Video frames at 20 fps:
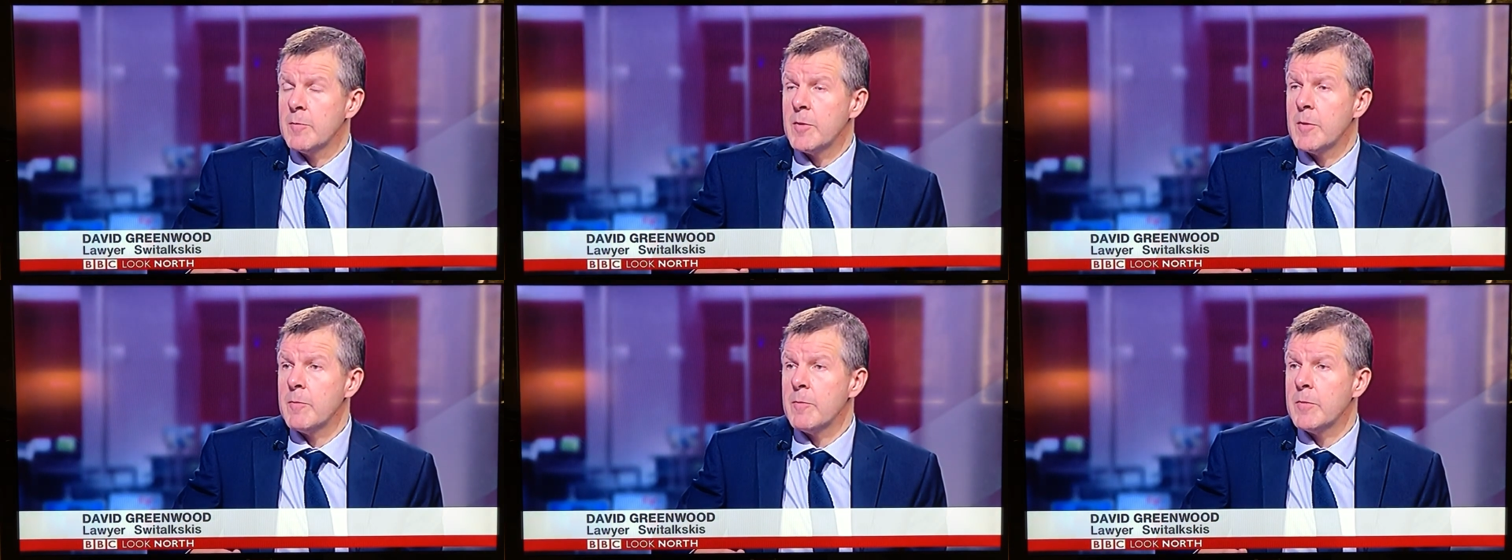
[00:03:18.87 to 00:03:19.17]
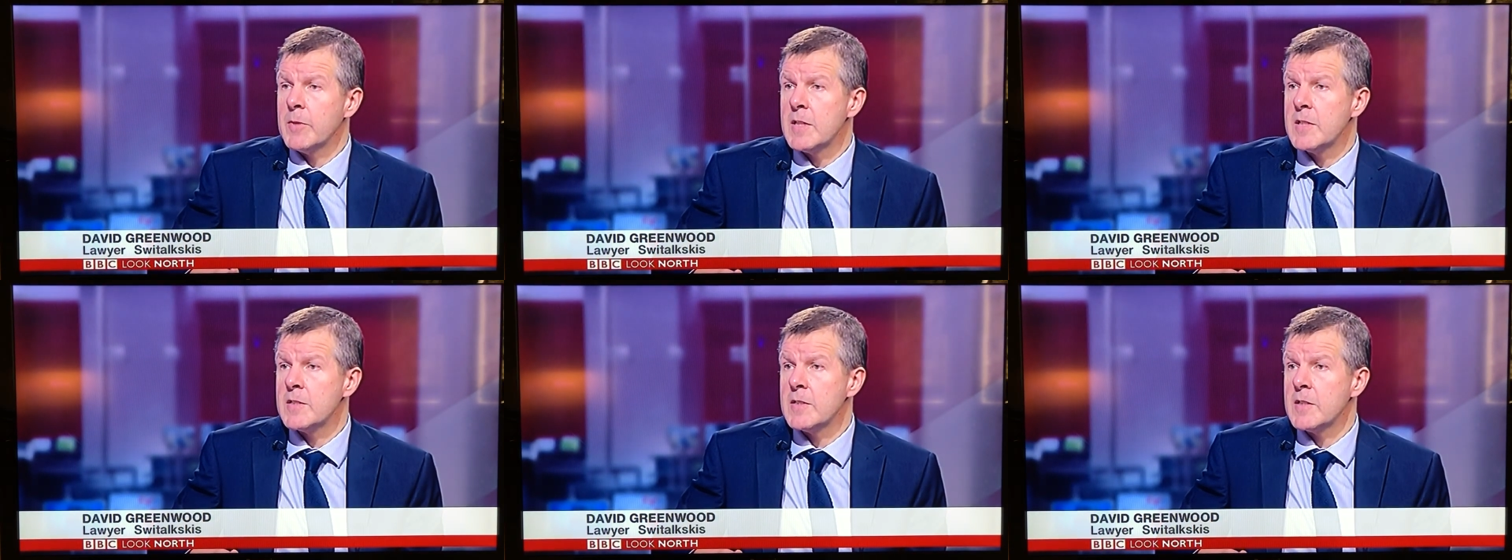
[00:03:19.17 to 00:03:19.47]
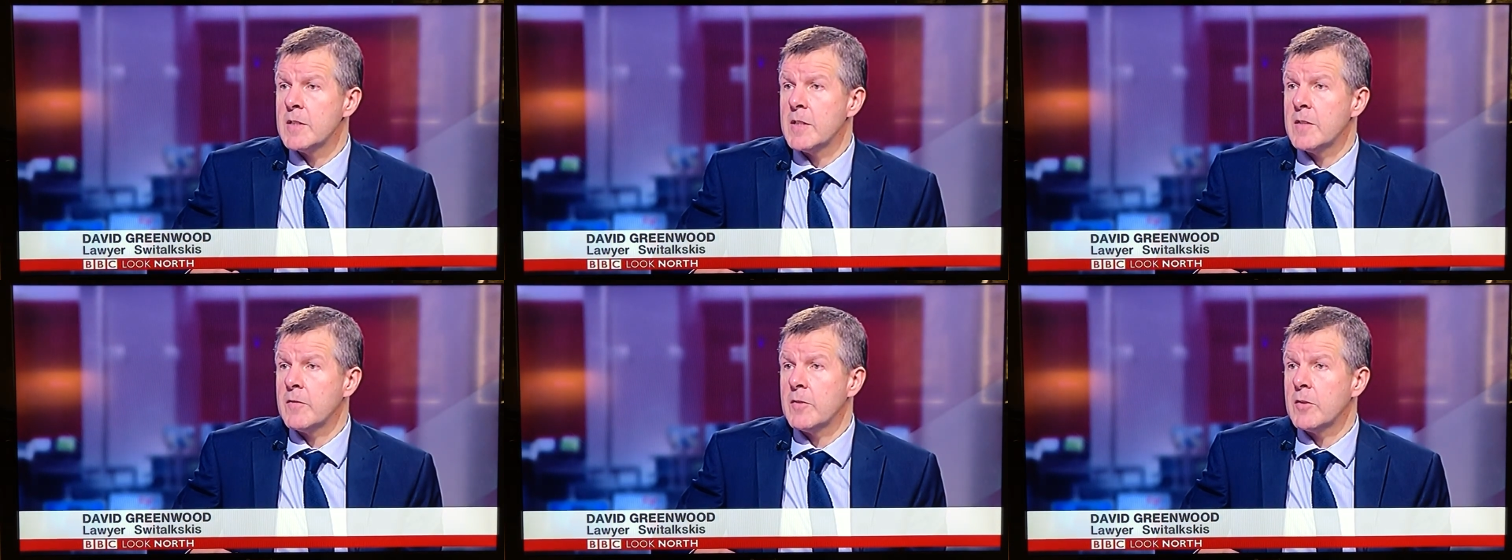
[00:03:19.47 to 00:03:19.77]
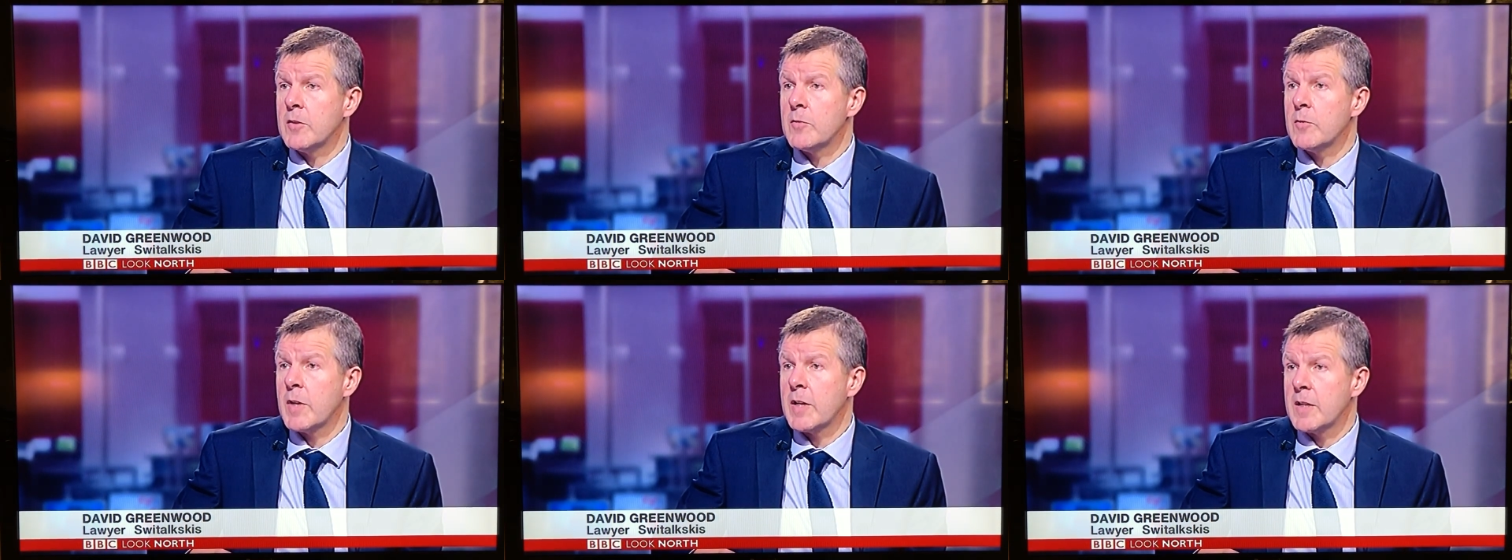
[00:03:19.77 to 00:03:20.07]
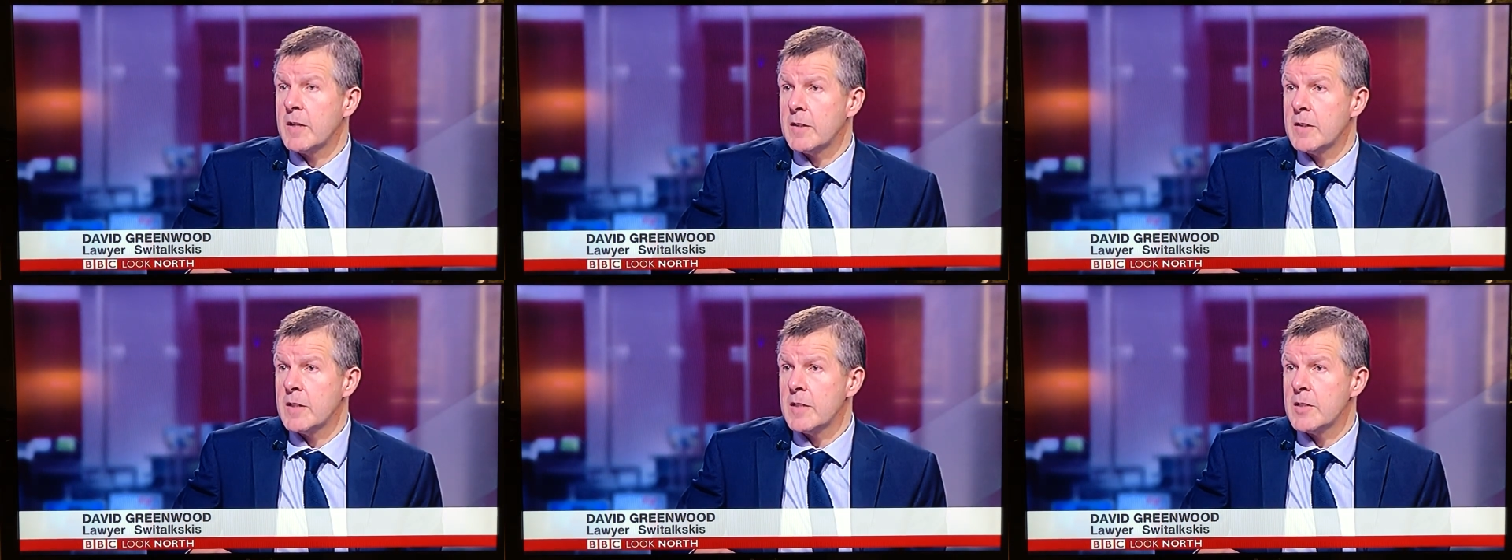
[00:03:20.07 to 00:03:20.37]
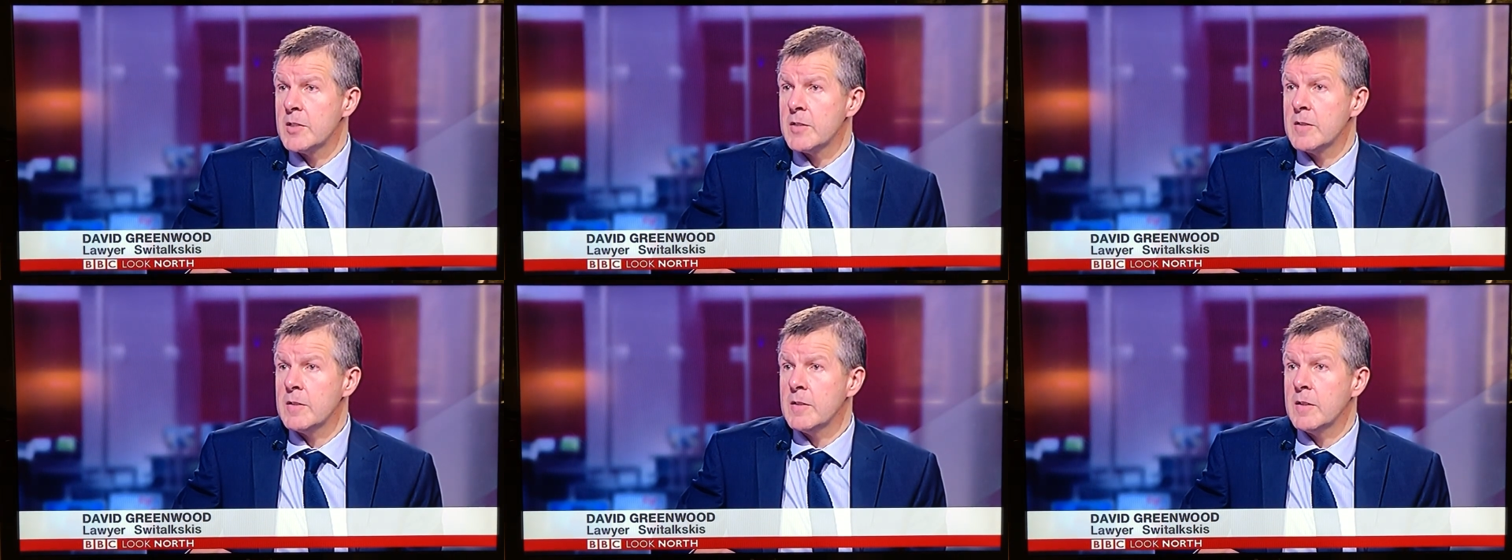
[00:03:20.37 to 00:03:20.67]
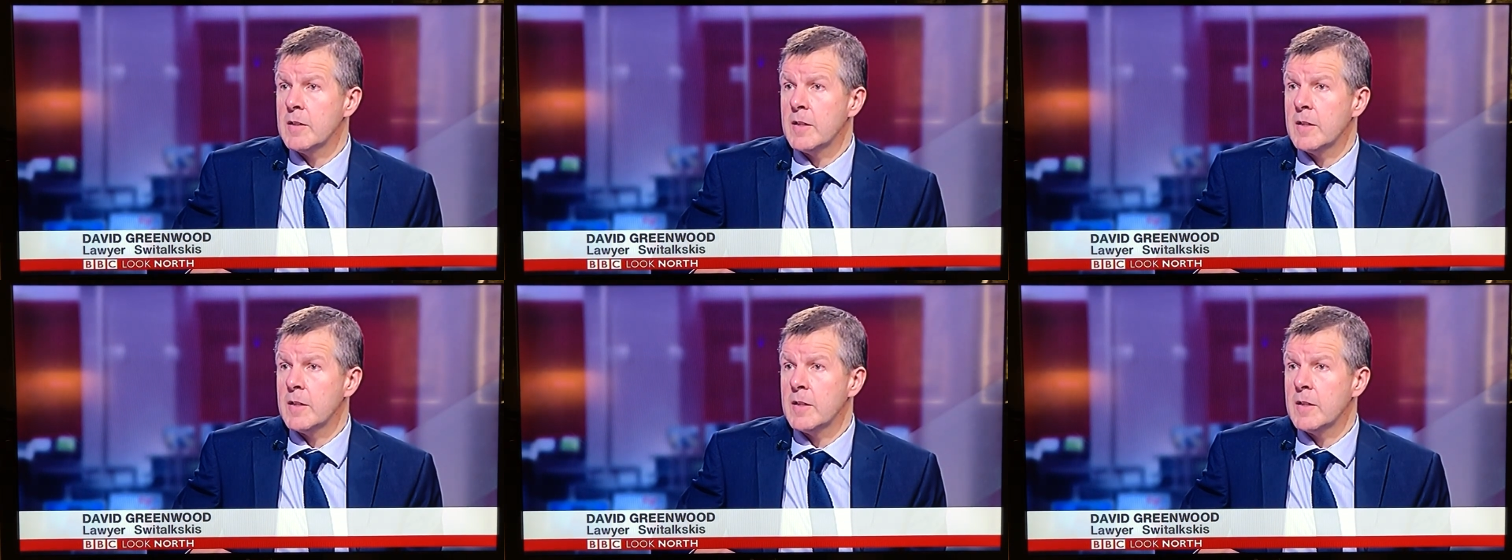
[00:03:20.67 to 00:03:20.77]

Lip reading: been pleased that they've got recognition